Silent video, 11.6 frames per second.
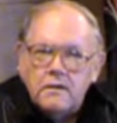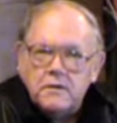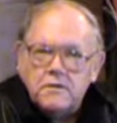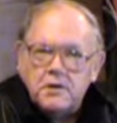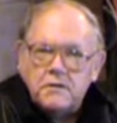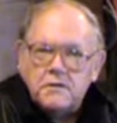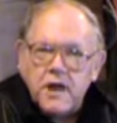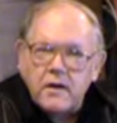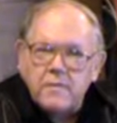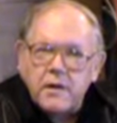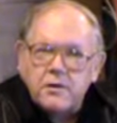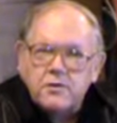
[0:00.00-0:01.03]
Jesus had
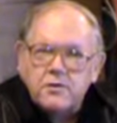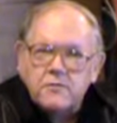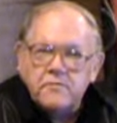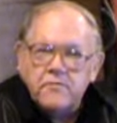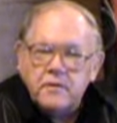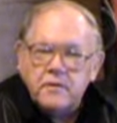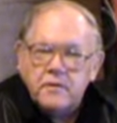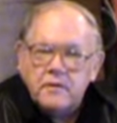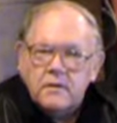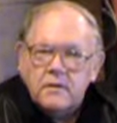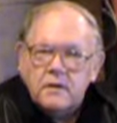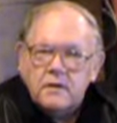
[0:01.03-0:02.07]
a bunch of
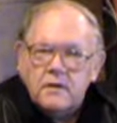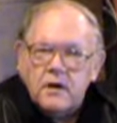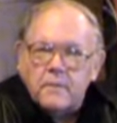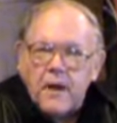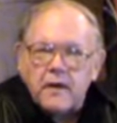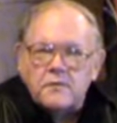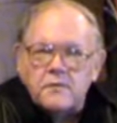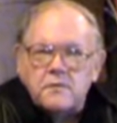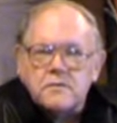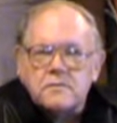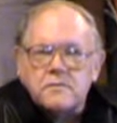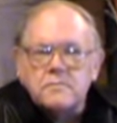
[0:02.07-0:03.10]

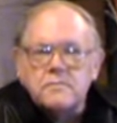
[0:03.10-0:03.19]
apostles.